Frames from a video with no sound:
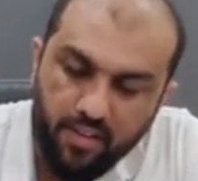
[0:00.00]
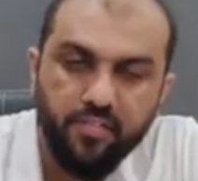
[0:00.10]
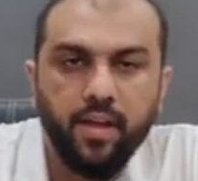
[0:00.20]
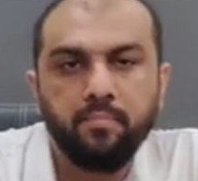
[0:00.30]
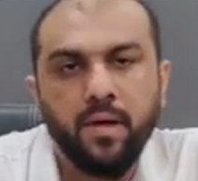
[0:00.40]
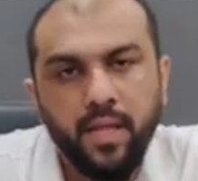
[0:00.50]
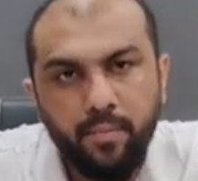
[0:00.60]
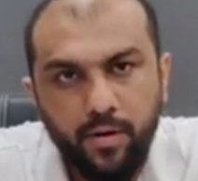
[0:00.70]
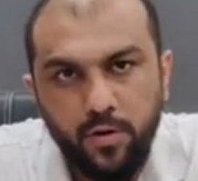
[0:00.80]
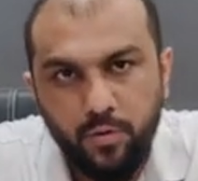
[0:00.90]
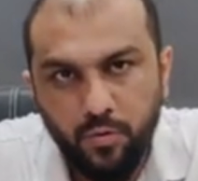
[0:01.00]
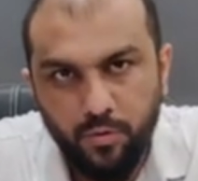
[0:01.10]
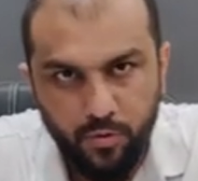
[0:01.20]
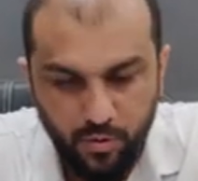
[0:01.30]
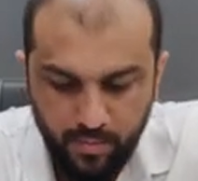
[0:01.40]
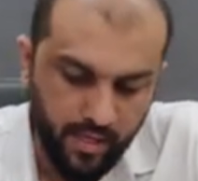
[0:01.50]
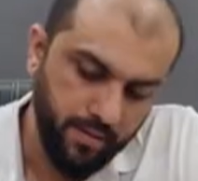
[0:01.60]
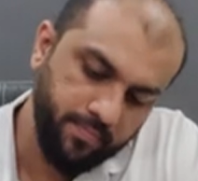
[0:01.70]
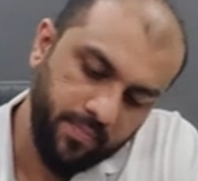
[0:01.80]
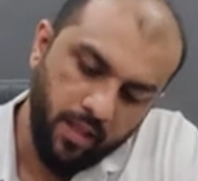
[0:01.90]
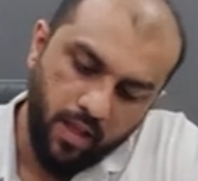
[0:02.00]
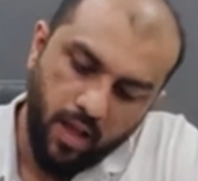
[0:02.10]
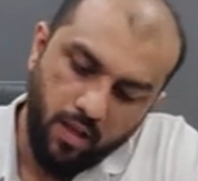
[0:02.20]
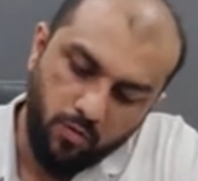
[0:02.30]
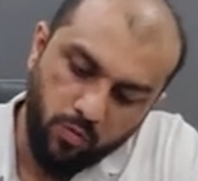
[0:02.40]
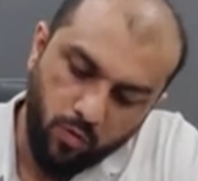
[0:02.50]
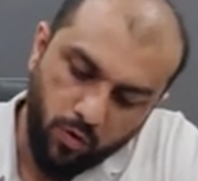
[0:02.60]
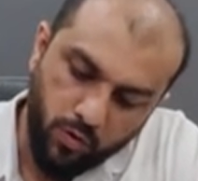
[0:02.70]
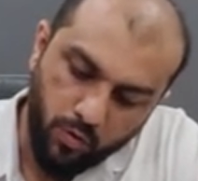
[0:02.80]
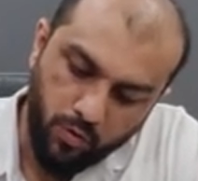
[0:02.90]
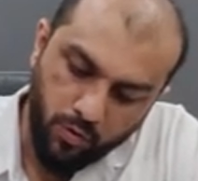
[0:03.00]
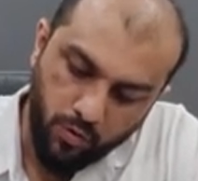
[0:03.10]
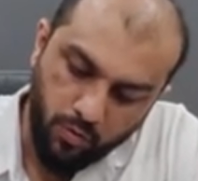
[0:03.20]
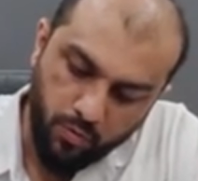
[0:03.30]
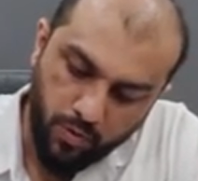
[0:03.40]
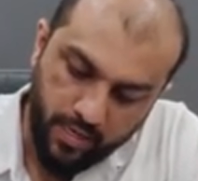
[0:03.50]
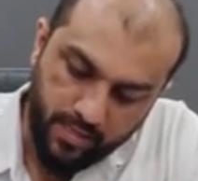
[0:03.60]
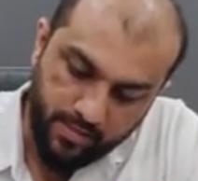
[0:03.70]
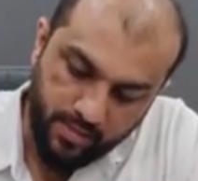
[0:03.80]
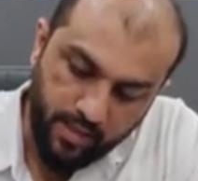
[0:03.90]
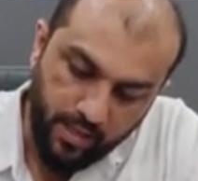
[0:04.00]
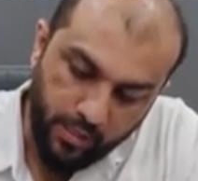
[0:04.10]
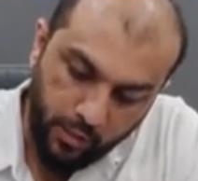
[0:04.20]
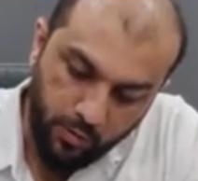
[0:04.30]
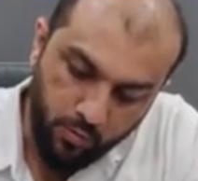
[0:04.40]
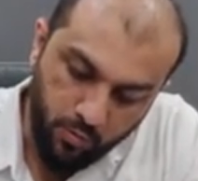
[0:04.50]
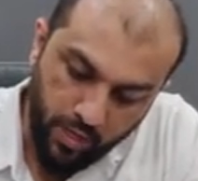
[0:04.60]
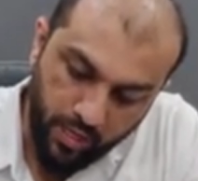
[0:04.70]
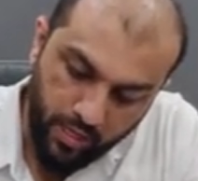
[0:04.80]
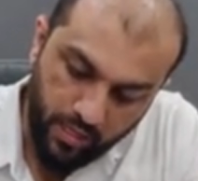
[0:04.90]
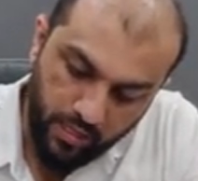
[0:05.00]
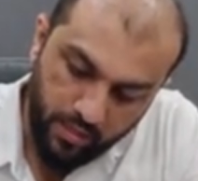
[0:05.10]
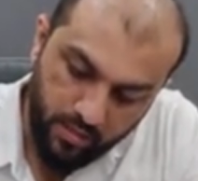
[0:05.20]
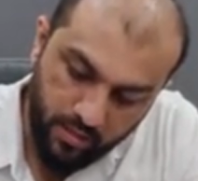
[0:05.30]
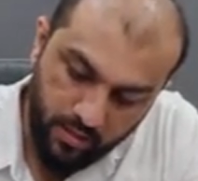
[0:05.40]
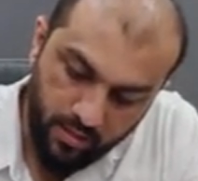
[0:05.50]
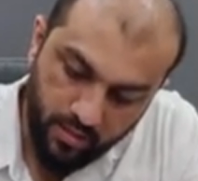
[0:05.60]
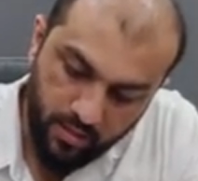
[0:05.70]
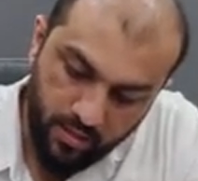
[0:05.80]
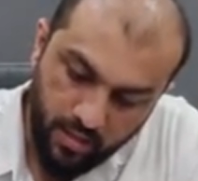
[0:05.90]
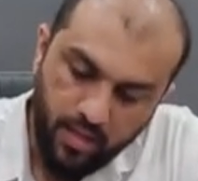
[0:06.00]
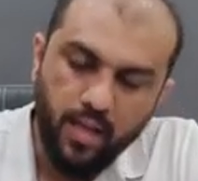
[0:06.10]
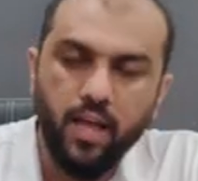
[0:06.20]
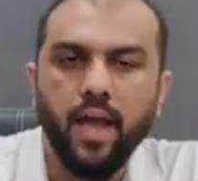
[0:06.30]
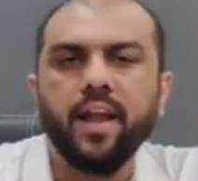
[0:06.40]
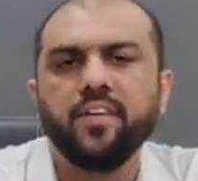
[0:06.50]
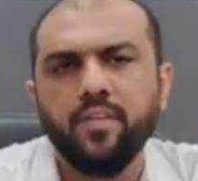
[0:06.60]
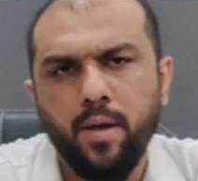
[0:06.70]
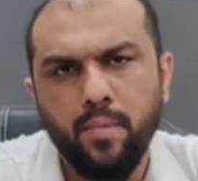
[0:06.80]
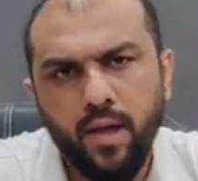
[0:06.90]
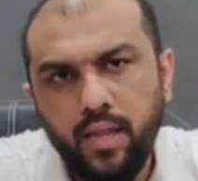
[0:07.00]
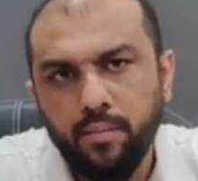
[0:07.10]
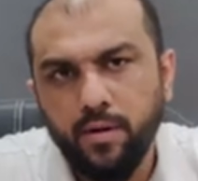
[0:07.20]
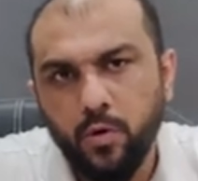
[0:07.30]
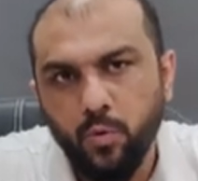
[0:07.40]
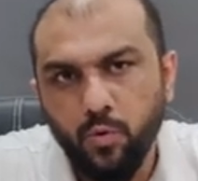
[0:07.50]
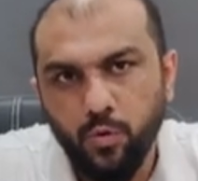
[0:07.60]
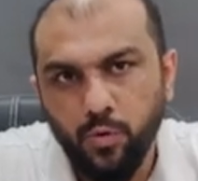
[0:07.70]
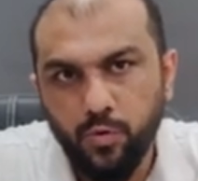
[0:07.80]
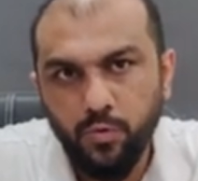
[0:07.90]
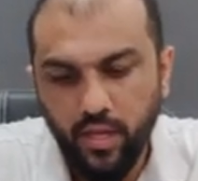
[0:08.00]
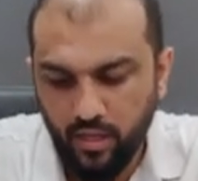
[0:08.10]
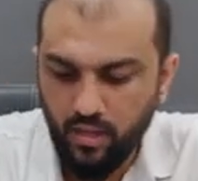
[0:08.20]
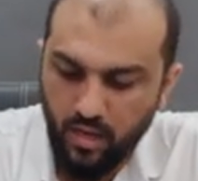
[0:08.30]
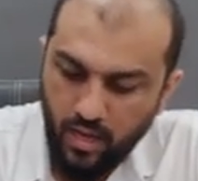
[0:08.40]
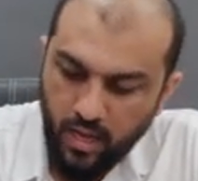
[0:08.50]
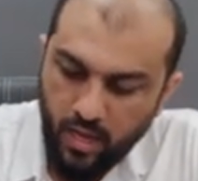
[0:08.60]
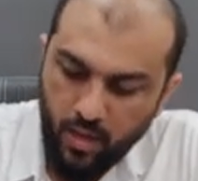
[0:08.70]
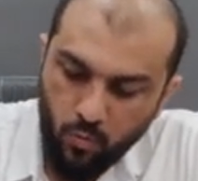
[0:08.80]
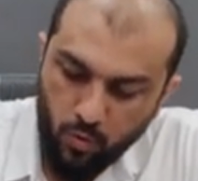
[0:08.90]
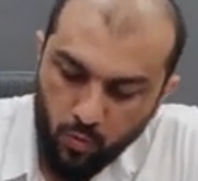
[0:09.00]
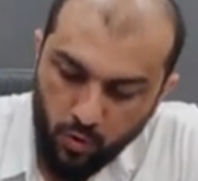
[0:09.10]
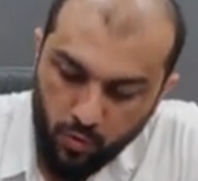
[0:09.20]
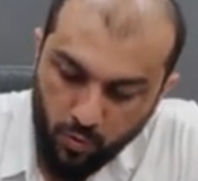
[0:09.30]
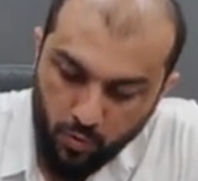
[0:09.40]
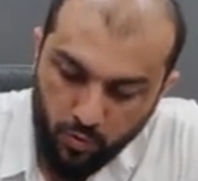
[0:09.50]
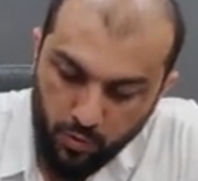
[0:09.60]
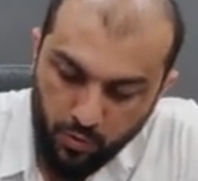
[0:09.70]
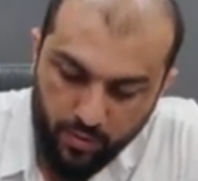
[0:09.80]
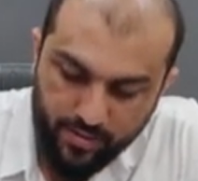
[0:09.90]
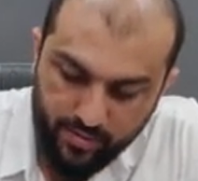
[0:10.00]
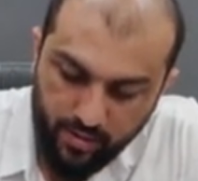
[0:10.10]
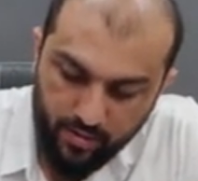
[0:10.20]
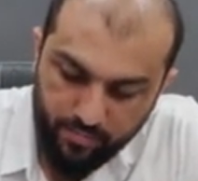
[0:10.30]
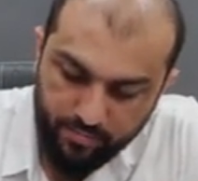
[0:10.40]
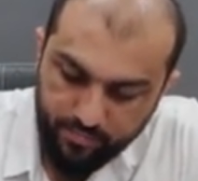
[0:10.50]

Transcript: If I'm unable to go to Dubai, I would want to go to, let's say, UAE. And if I'm unable to go to UAE, I would want to go to USA.